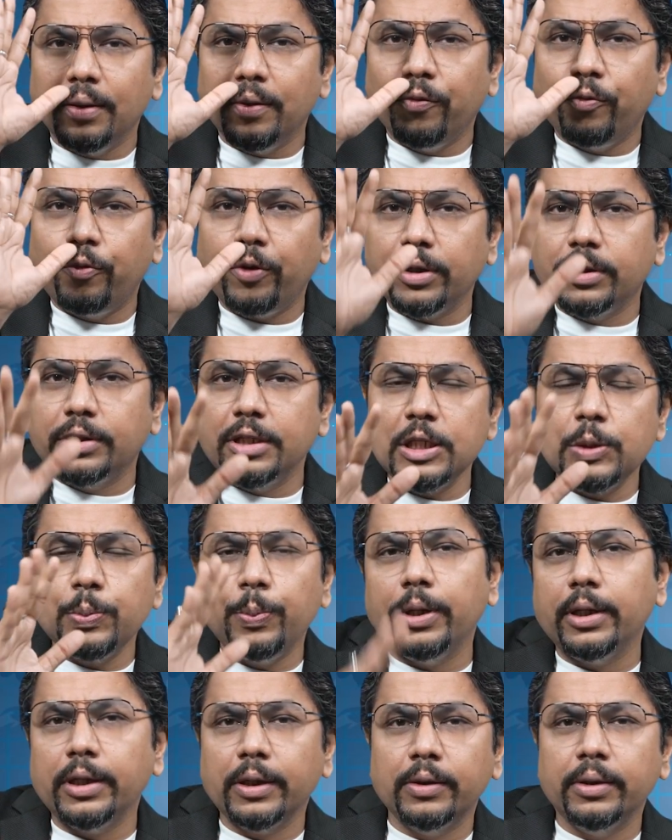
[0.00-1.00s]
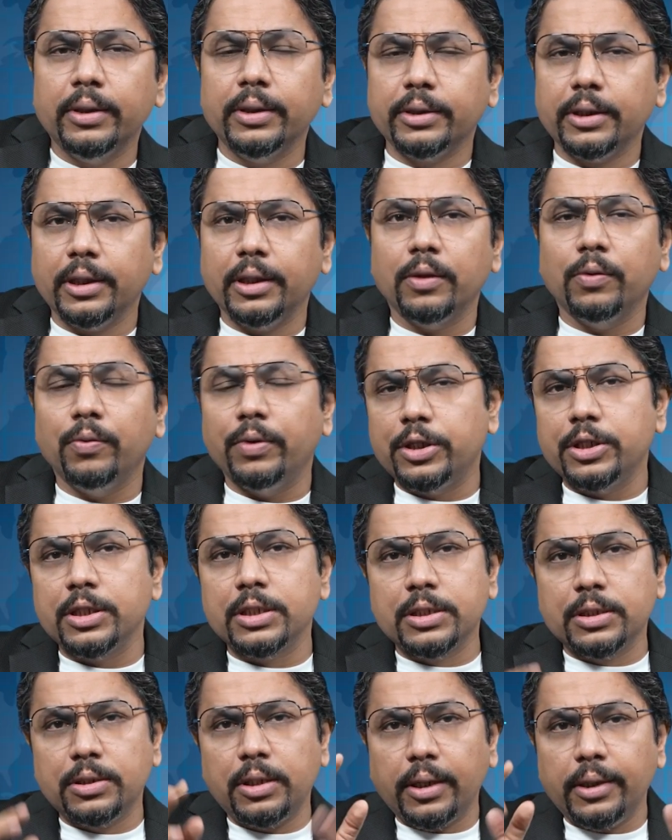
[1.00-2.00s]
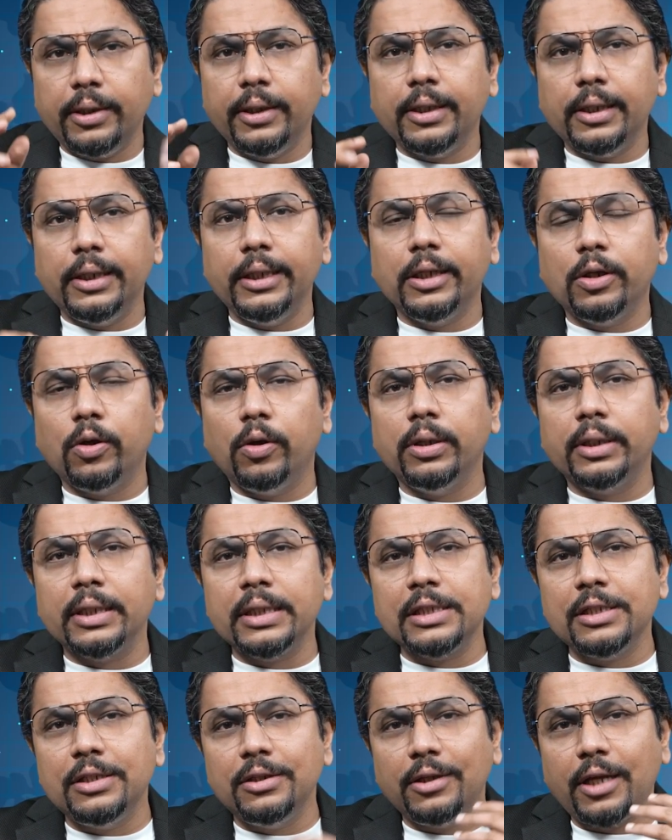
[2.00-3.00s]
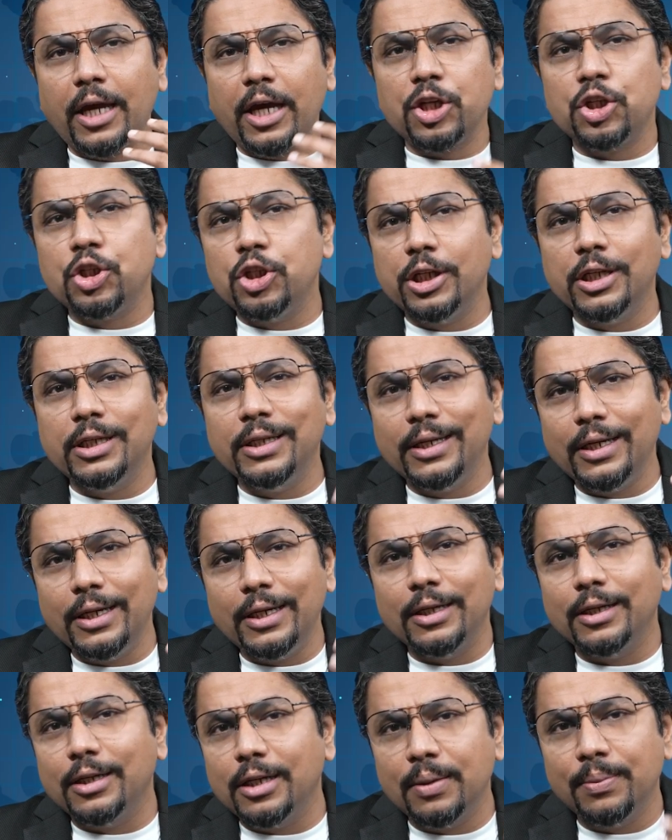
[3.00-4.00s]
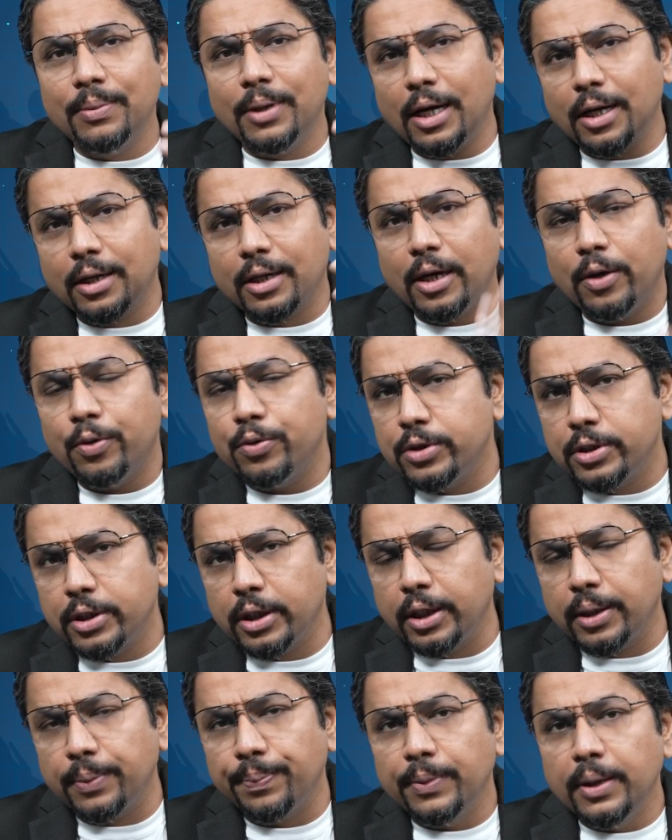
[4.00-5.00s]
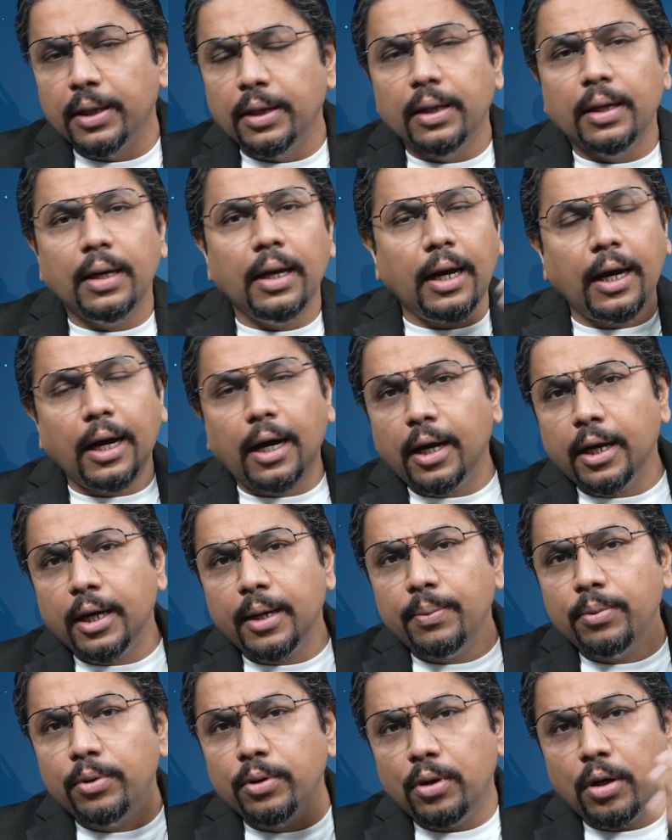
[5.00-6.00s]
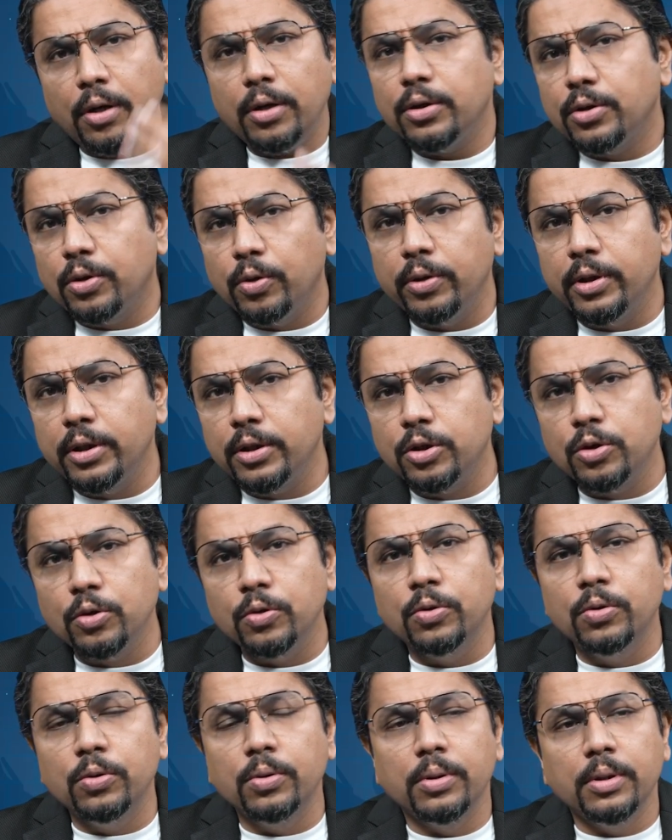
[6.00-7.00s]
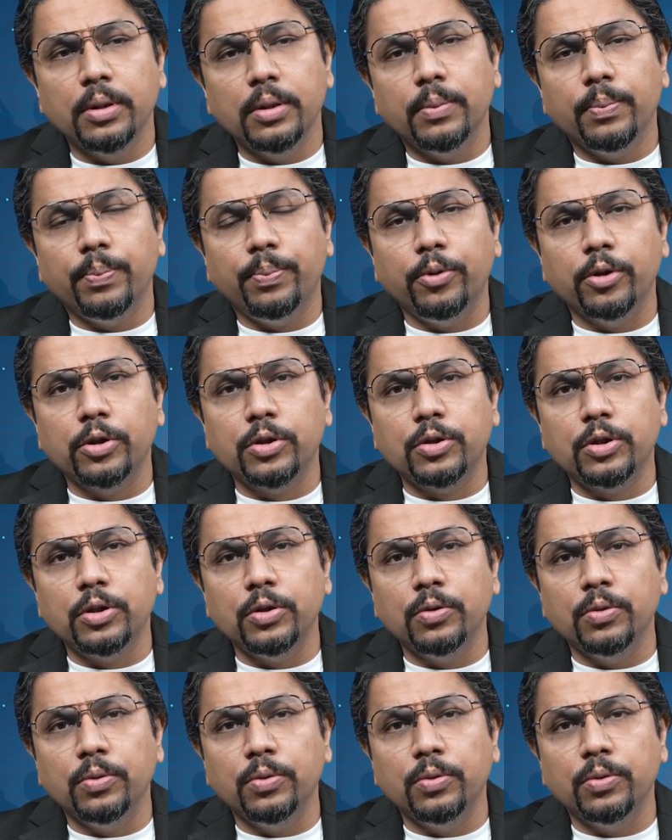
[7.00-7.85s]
For this particular thing, which is technically called as national income accounting, I am not going to put